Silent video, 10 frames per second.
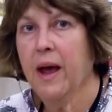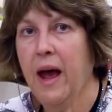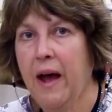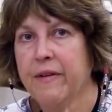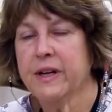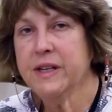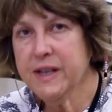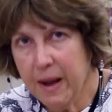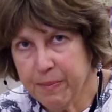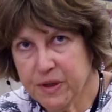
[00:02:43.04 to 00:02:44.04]
have
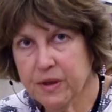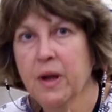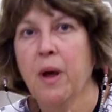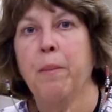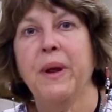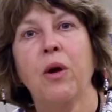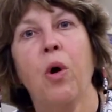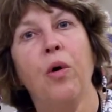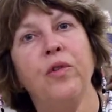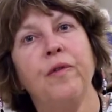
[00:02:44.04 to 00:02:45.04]
adapted
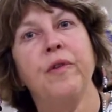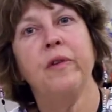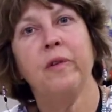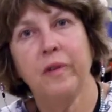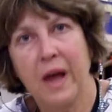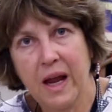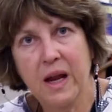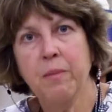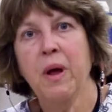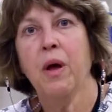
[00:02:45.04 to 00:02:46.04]
because of the
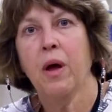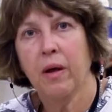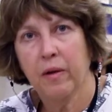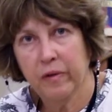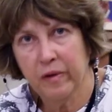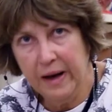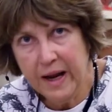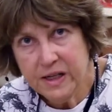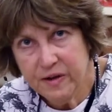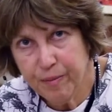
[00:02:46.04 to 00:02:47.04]
same
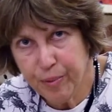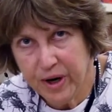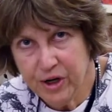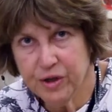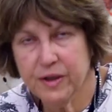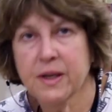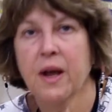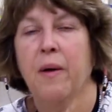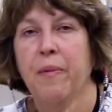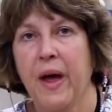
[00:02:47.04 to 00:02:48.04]
selective pressures.
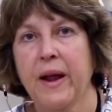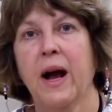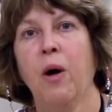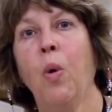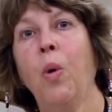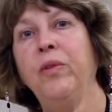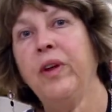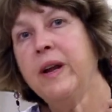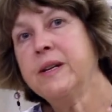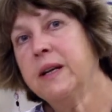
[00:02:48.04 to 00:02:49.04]
They all
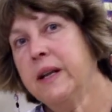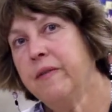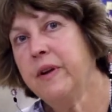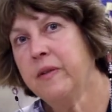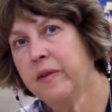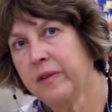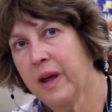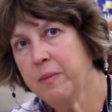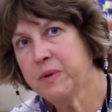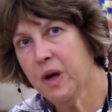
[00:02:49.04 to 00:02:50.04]
tend to live in the
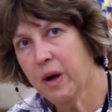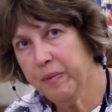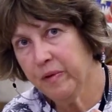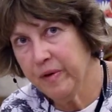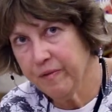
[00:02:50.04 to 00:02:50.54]
same types of